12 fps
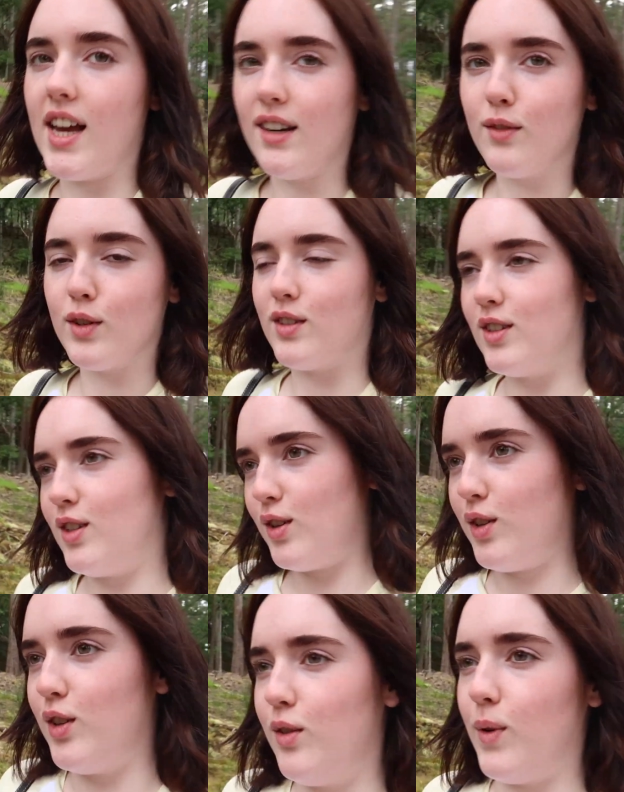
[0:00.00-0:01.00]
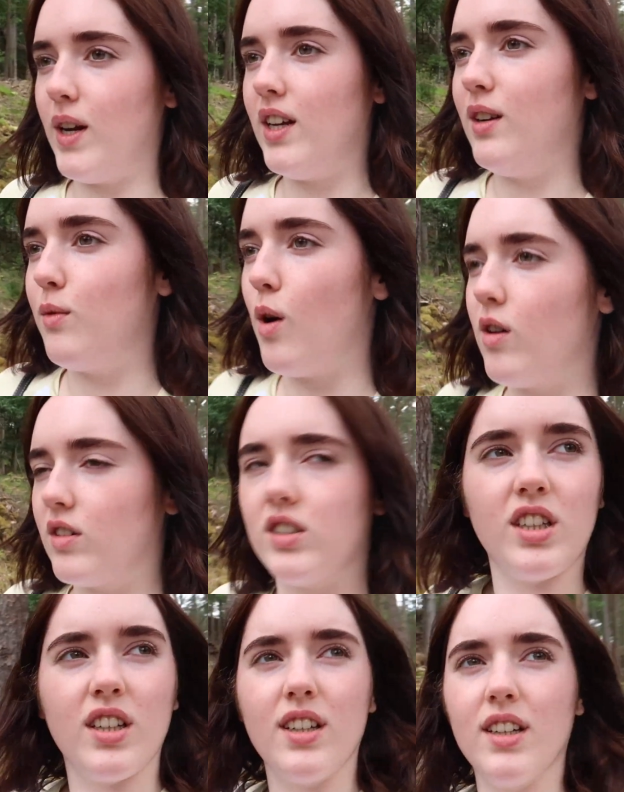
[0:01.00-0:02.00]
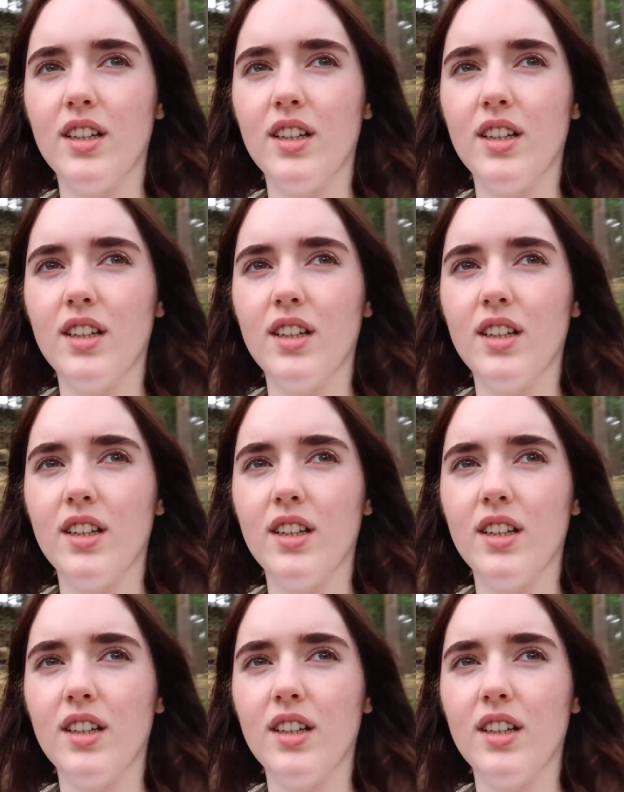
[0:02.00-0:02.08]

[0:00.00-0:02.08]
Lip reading: Danny wants to show you where he walked